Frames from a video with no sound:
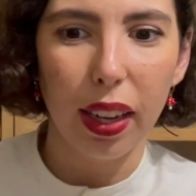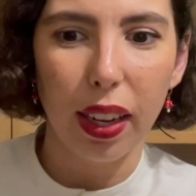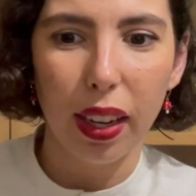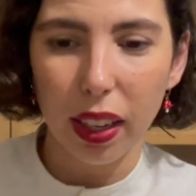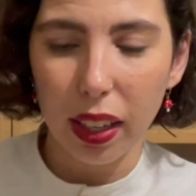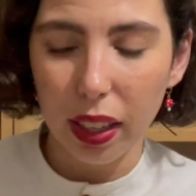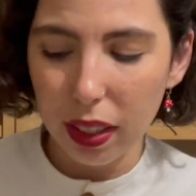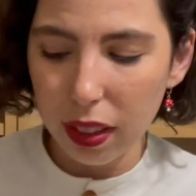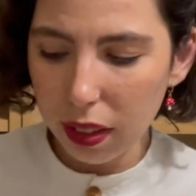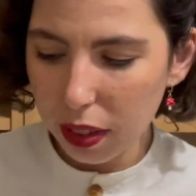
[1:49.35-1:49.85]
It
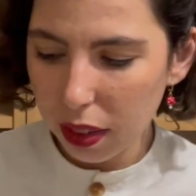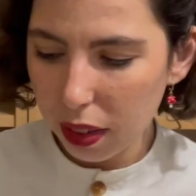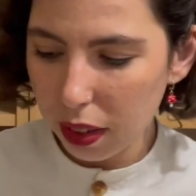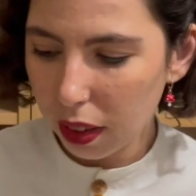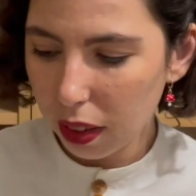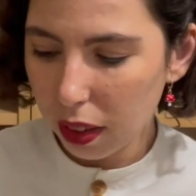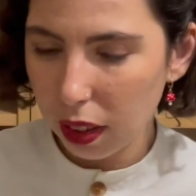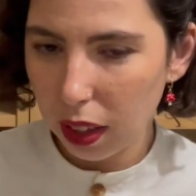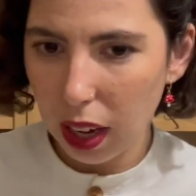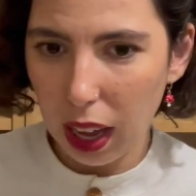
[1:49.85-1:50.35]
is
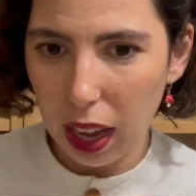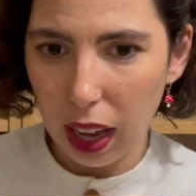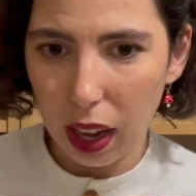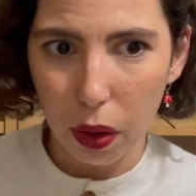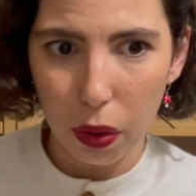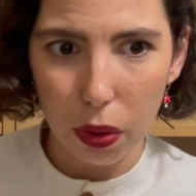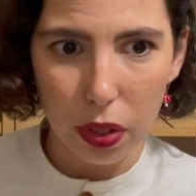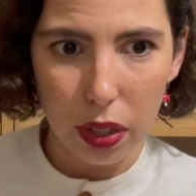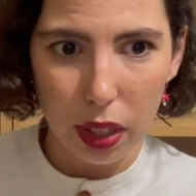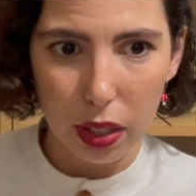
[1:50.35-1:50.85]
now
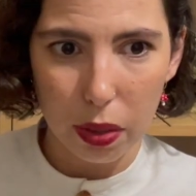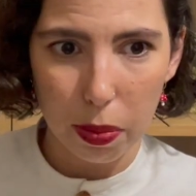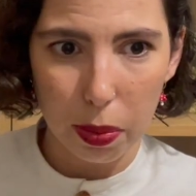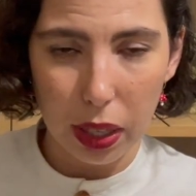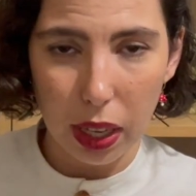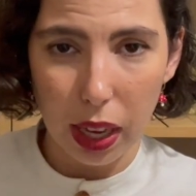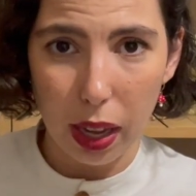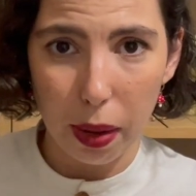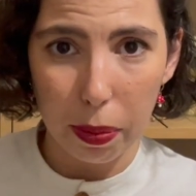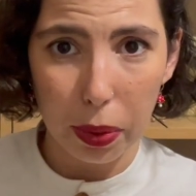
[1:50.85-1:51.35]
6
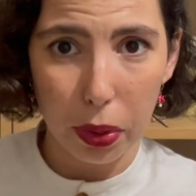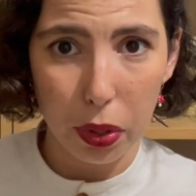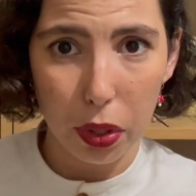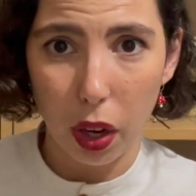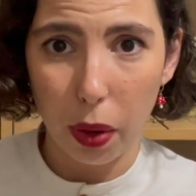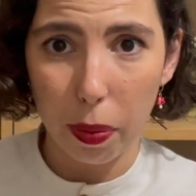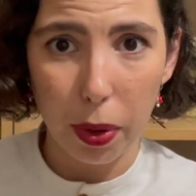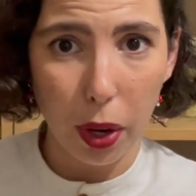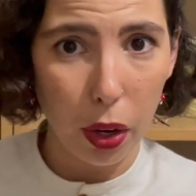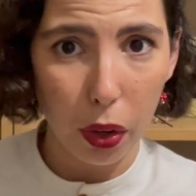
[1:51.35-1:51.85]
p.m., so
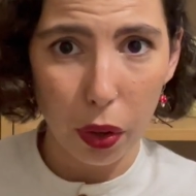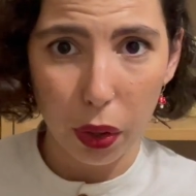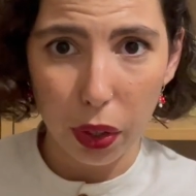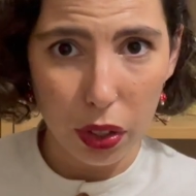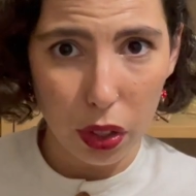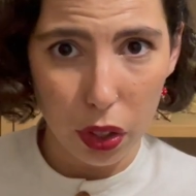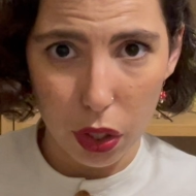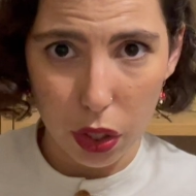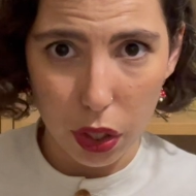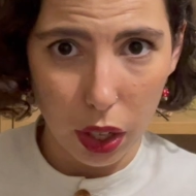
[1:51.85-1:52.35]
I'm not going
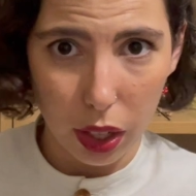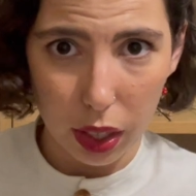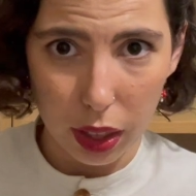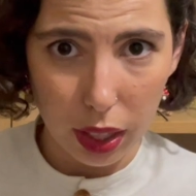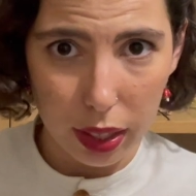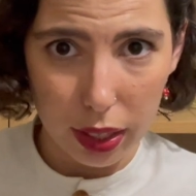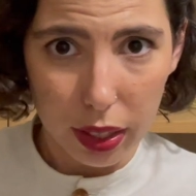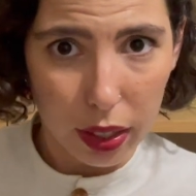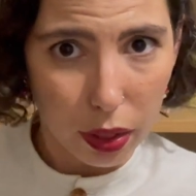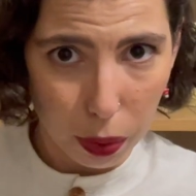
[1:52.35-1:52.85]
to start
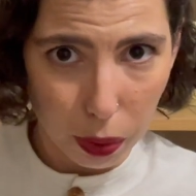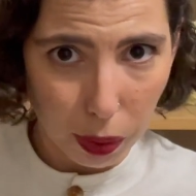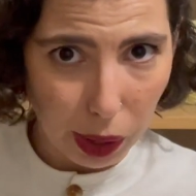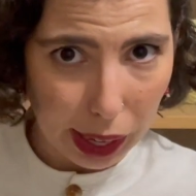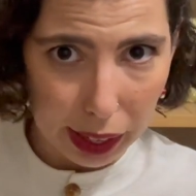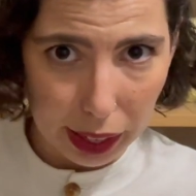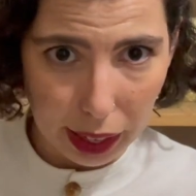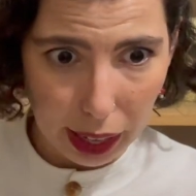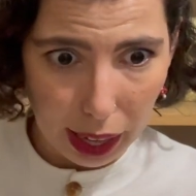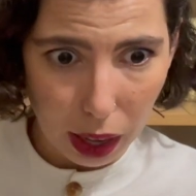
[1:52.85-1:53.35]
this
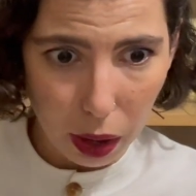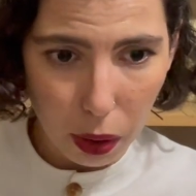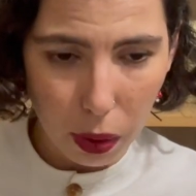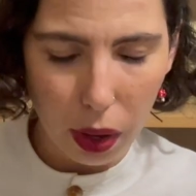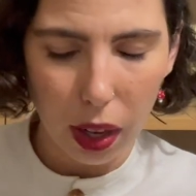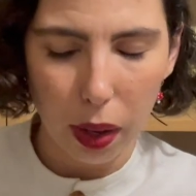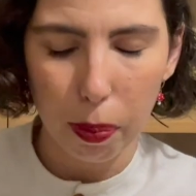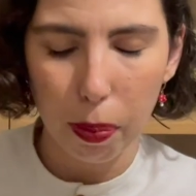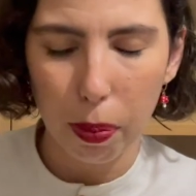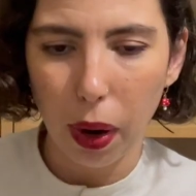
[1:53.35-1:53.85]
right now.
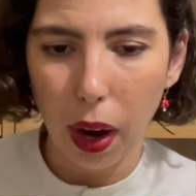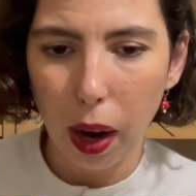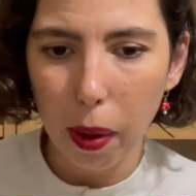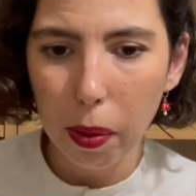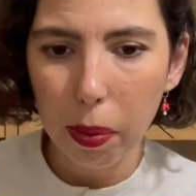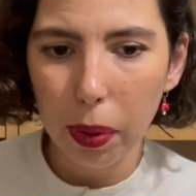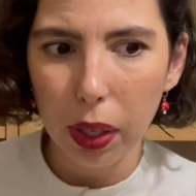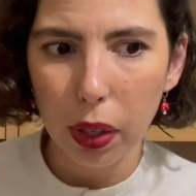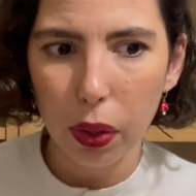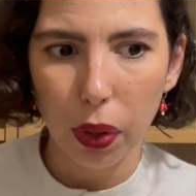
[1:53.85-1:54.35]
I'm
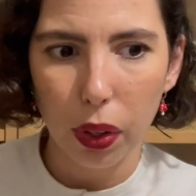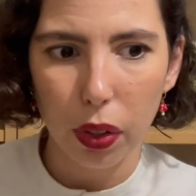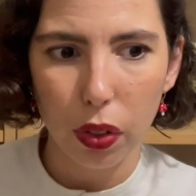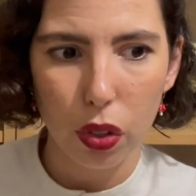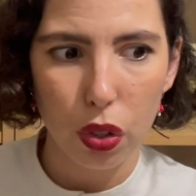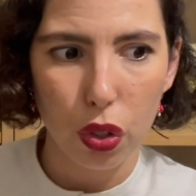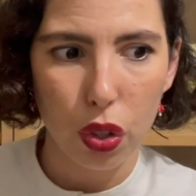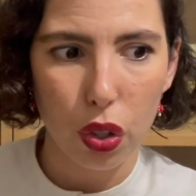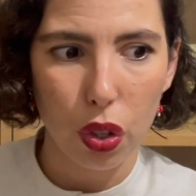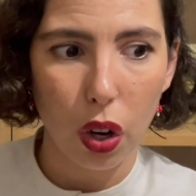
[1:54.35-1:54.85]
probably going
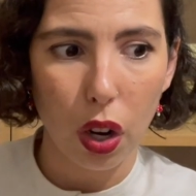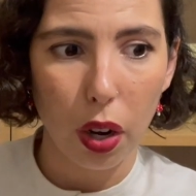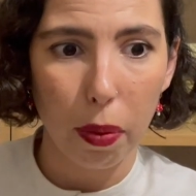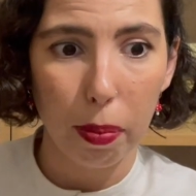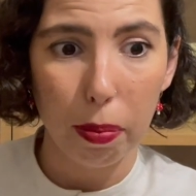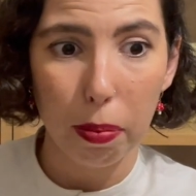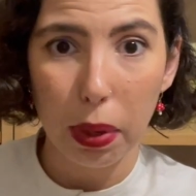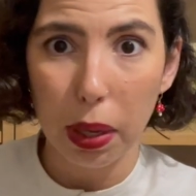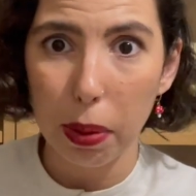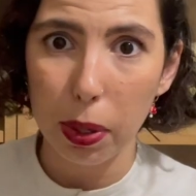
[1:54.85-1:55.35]
to start
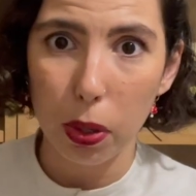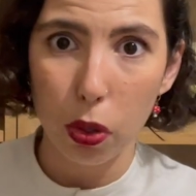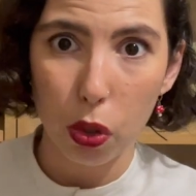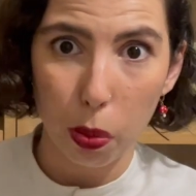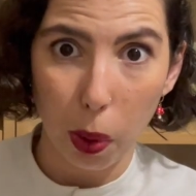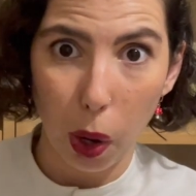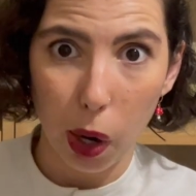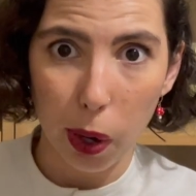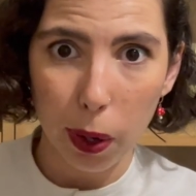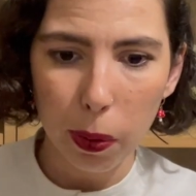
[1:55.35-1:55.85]
maybe
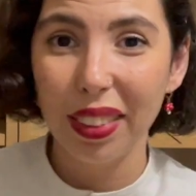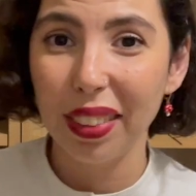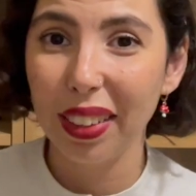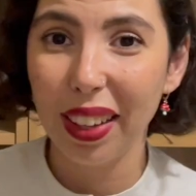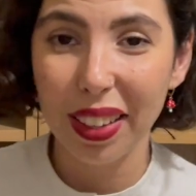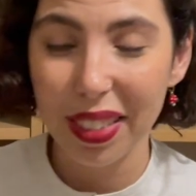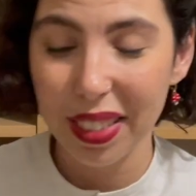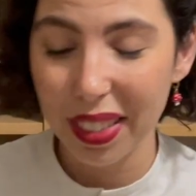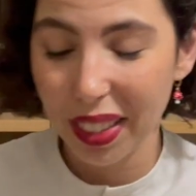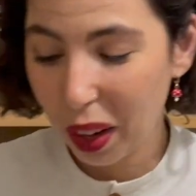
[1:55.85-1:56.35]
tomorrow.
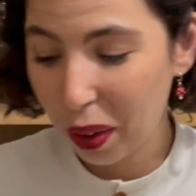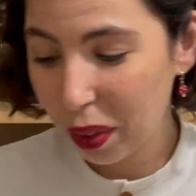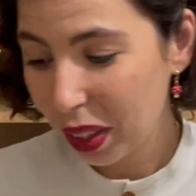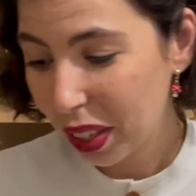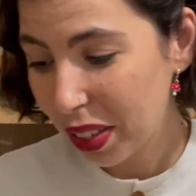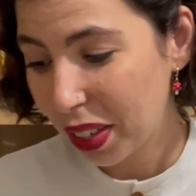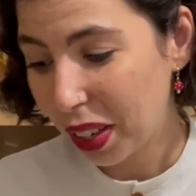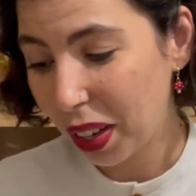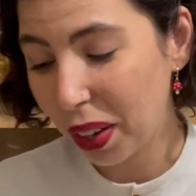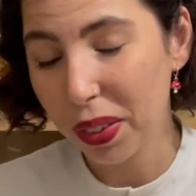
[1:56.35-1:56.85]
Let's see how
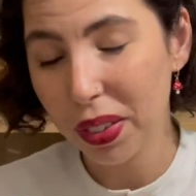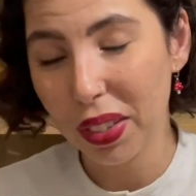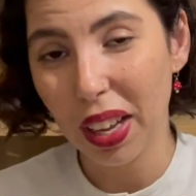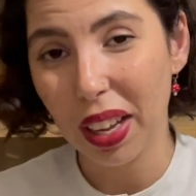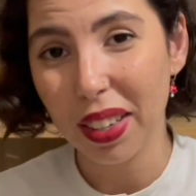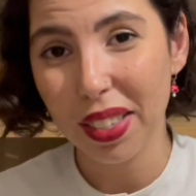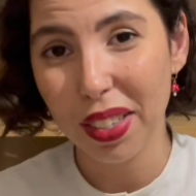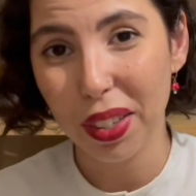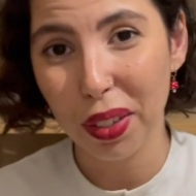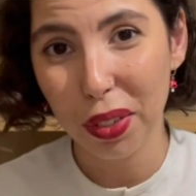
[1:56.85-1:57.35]
this goes.
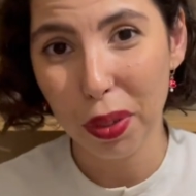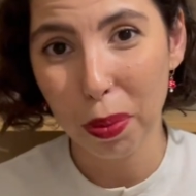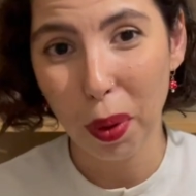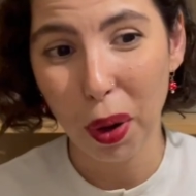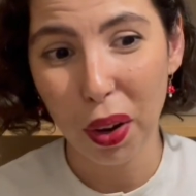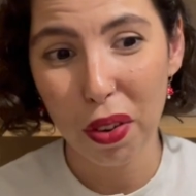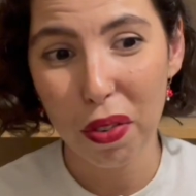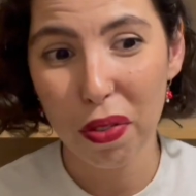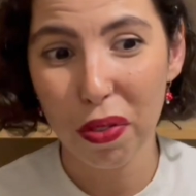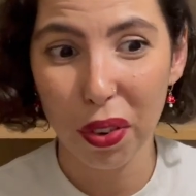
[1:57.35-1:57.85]
I'll see you
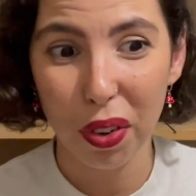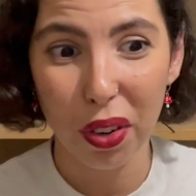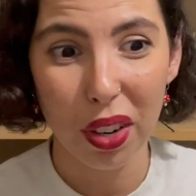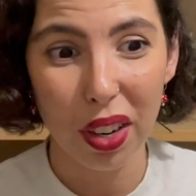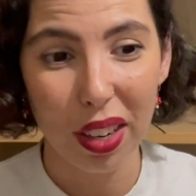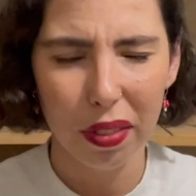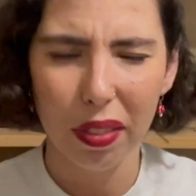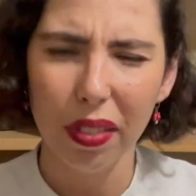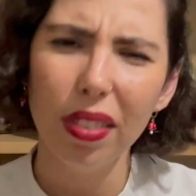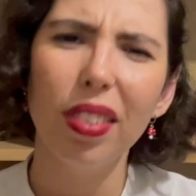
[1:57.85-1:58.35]
tomorrow for
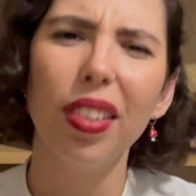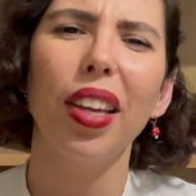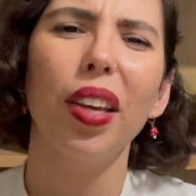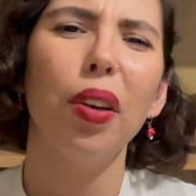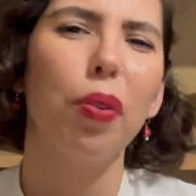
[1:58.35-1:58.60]
day